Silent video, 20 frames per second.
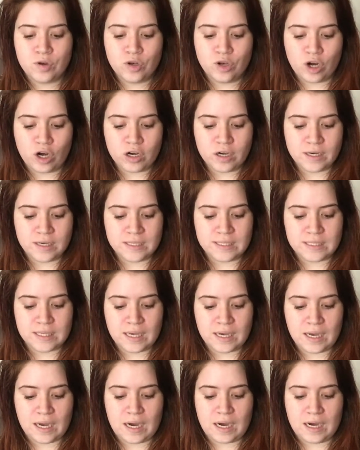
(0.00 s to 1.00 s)
not gonna
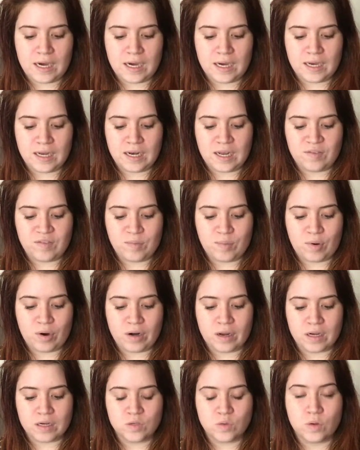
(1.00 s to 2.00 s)
say I love a
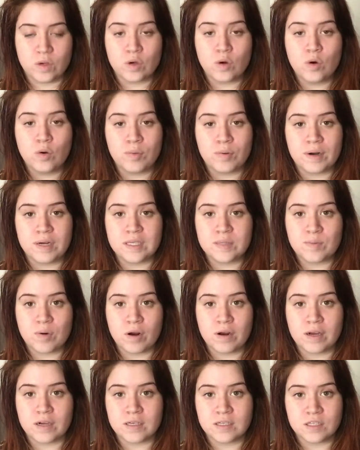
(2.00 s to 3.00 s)
product or incorporate a
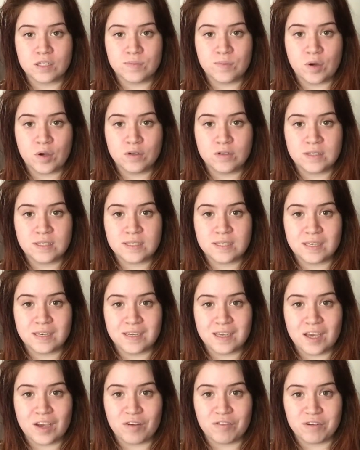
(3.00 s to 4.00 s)
product into my own
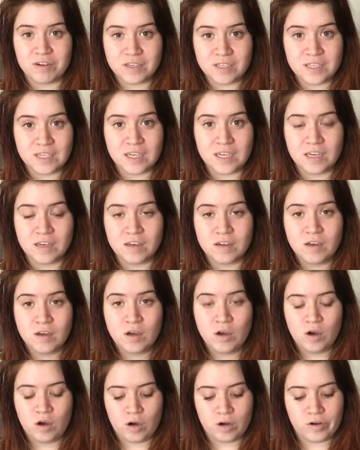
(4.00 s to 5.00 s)
skincare routine
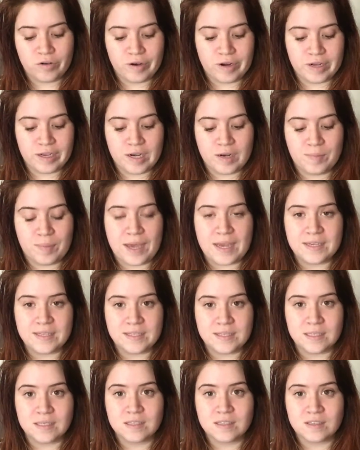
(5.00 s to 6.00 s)
on a regular
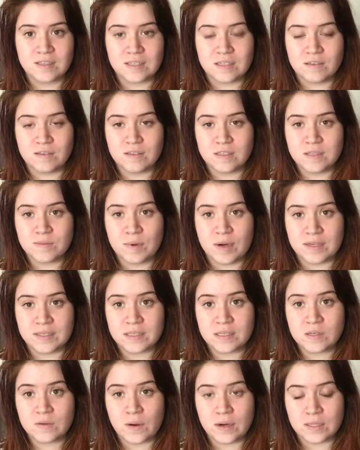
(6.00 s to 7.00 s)
basis, because I use this
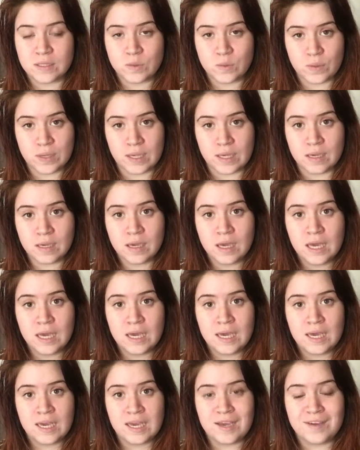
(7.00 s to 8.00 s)
mask twice a week,
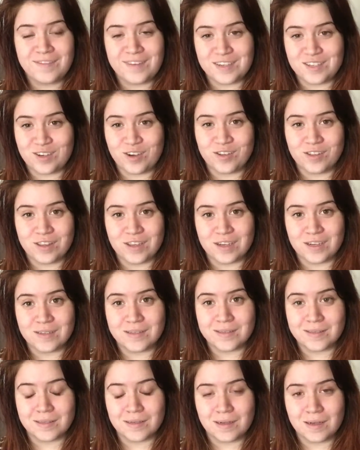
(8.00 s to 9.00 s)
if I don't think
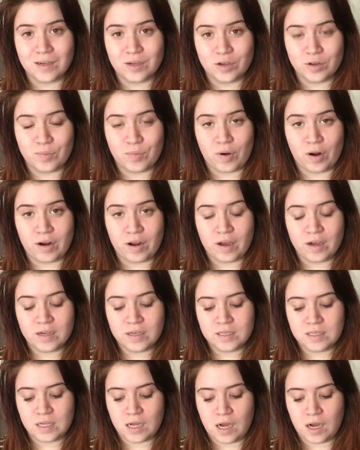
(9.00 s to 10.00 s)
it's a good
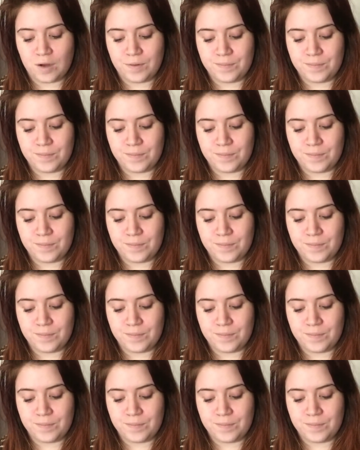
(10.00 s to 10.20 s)
product.